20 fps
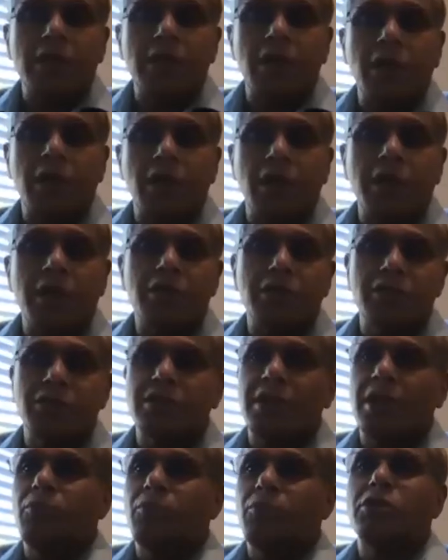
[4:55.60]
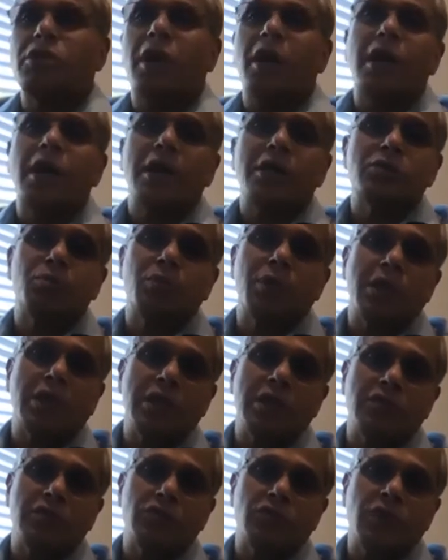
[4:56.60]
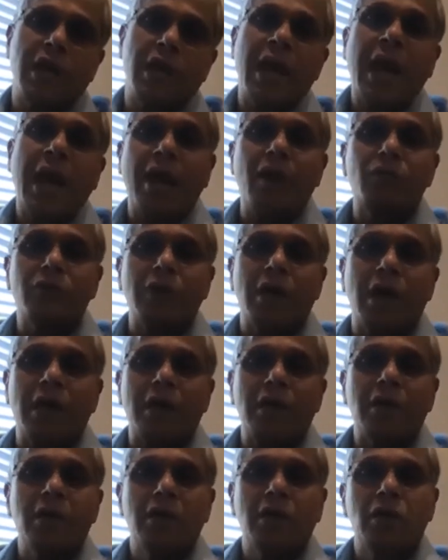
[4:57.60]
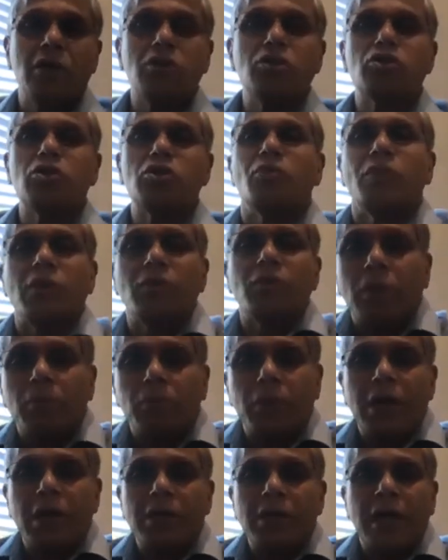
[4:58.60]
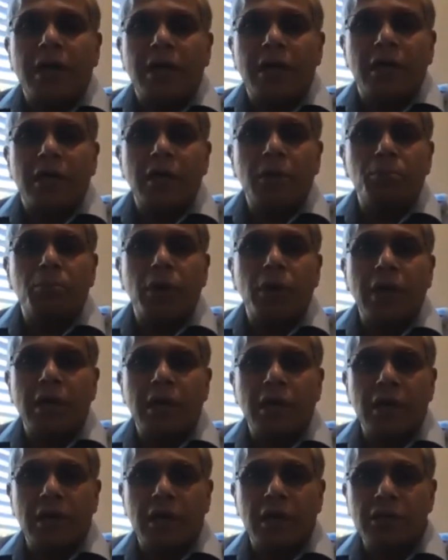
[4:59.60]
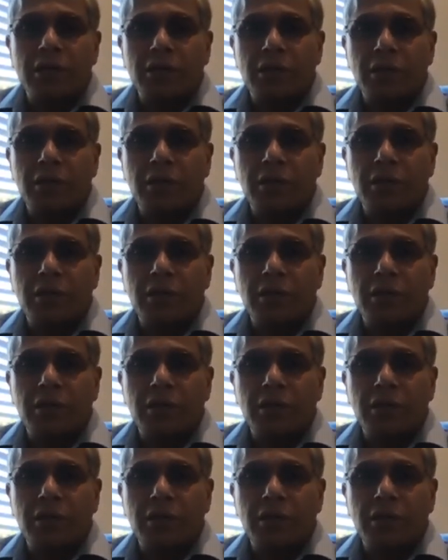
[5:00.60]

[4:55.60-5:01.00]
integrations and with our expertise we have that so we will build that deeper integration